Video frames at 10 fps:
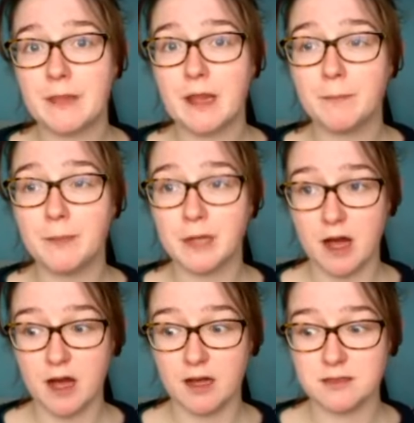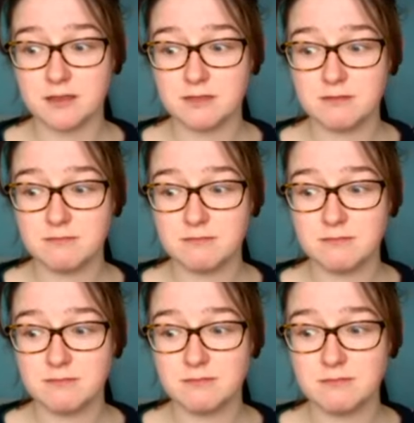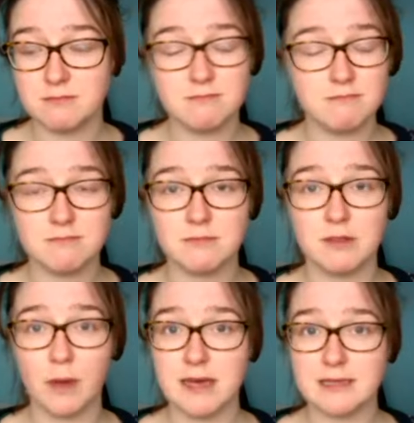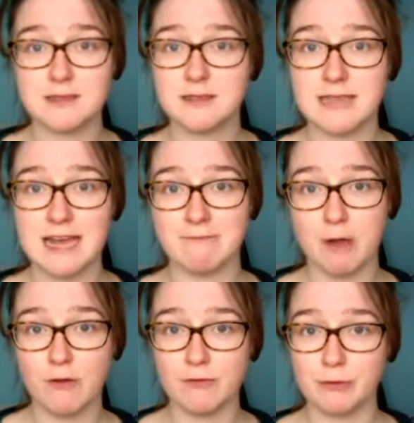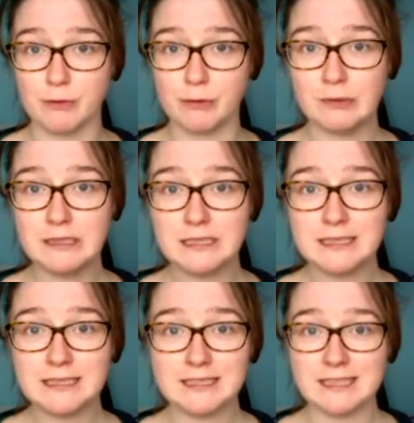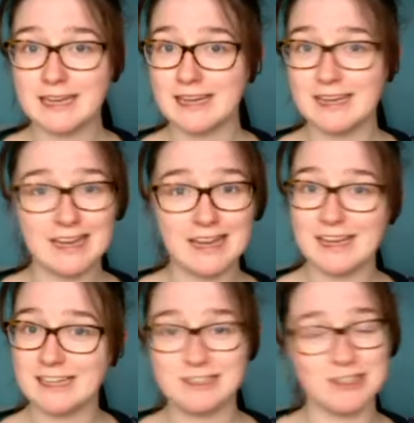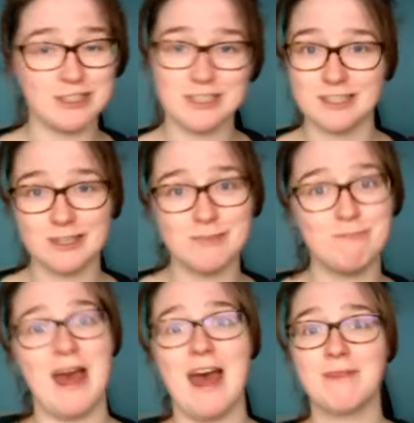because the waste saved overall just doesn't compare.